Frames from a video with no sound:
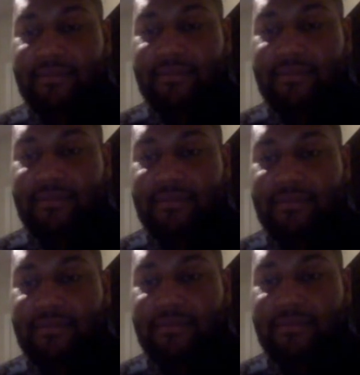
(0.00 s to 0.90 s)

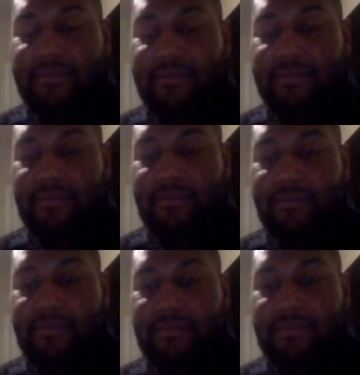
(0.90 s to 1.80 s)

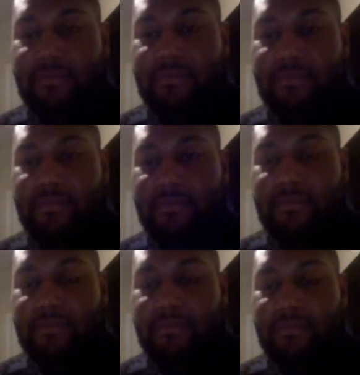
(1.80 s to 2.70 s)

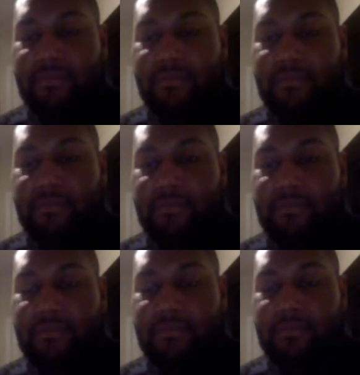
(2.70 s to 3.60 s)

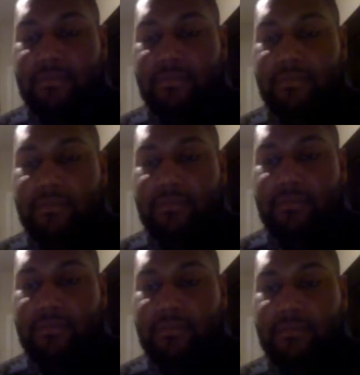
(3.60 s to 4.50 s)

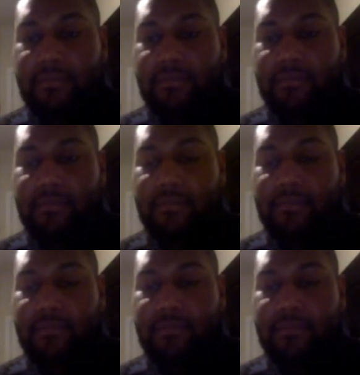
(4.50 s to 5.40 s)

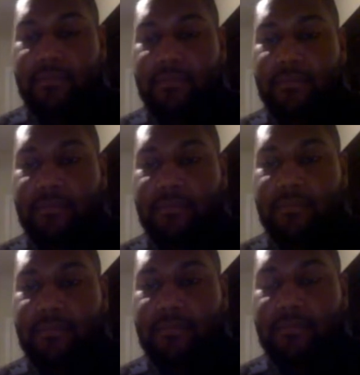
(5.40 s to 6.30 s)

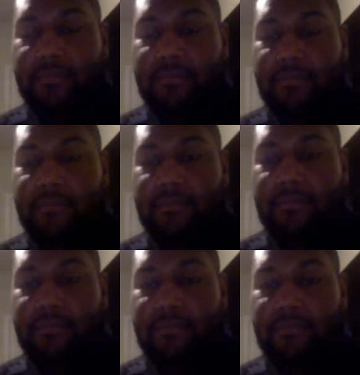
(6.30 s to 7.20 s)

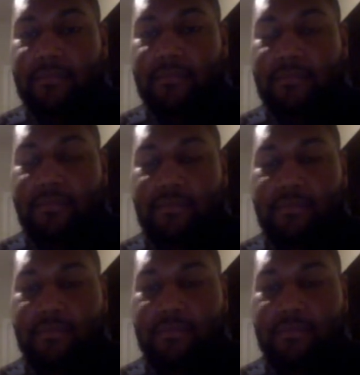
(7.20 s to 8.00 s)
No words are spoken by the person on screen.